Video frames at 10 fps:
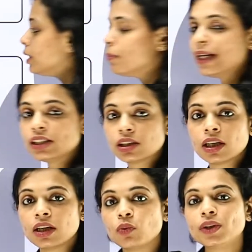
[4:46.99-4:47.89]
image
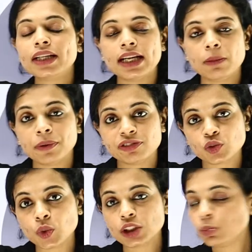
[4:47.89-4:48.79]
with the help of
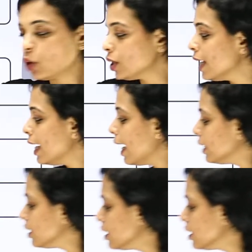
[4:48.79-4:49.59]
Switchboard and